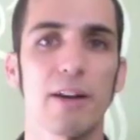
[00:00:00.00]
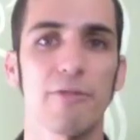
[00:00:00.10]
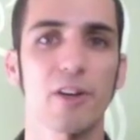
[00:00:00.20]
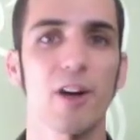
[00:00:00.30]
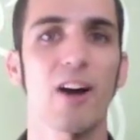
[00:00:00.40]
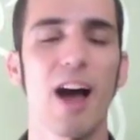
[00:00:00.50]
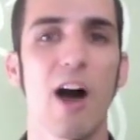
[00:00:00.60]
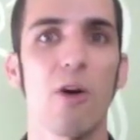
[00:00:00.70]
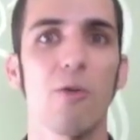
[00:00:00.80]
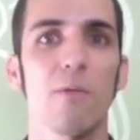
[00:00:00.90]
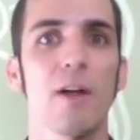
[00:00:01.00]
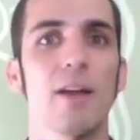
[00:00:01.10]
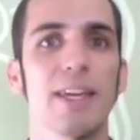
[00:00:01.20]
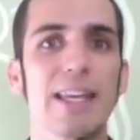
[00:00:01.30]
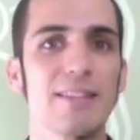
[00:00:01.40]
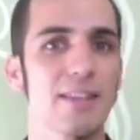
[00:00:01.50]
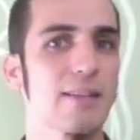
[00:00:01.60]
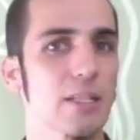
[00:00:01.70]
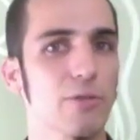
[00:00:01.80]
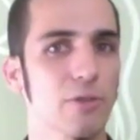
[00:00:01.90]
to figure out how easy it
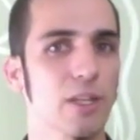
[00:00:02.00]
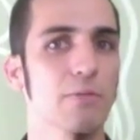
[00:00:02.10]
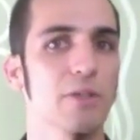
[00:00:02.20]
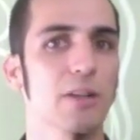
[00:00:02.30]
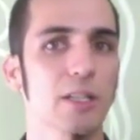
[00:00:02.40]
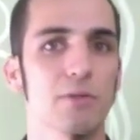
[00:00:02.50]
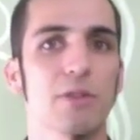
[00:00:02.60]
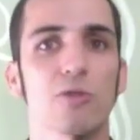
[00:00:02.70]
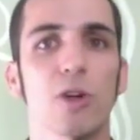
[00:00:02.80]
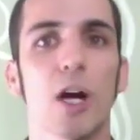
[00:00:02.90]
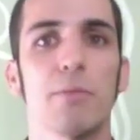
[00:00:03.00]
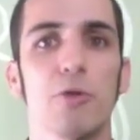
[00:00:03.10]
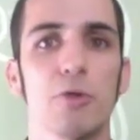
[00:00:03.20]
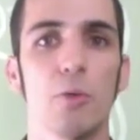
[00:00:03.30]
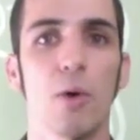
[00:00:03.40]
is for them to describe who you